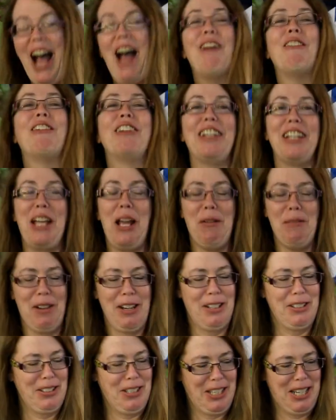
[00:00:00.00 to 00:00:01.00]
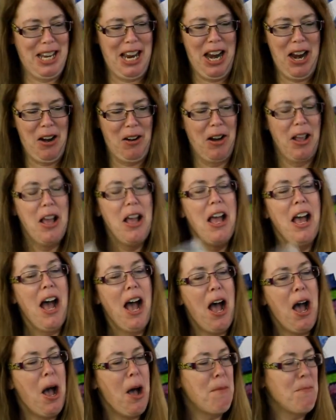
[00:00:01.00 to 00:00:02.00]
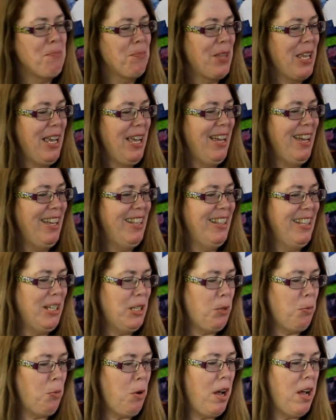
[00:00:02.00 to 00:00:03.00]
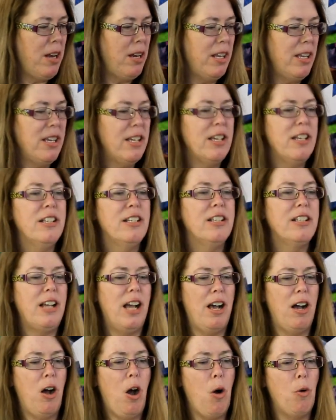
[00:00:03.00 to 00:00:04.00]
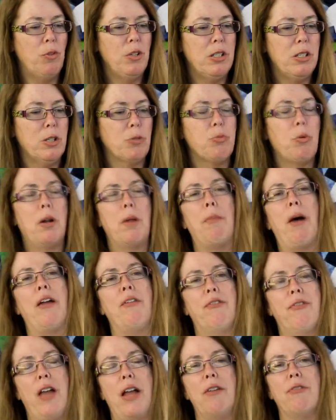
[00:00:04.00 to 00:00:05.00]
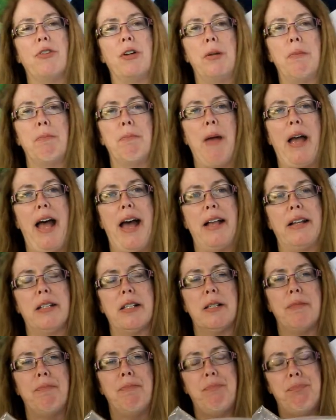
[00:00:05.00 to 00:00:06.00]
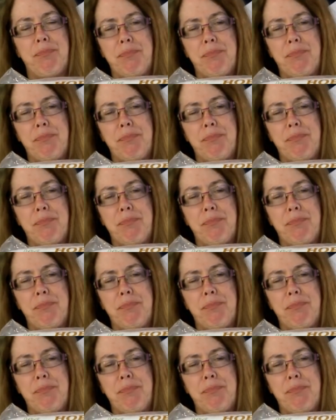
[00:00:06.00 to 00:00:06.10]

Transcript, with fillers: I really am a little scared. This one is, oh, this is one of my favorite bats.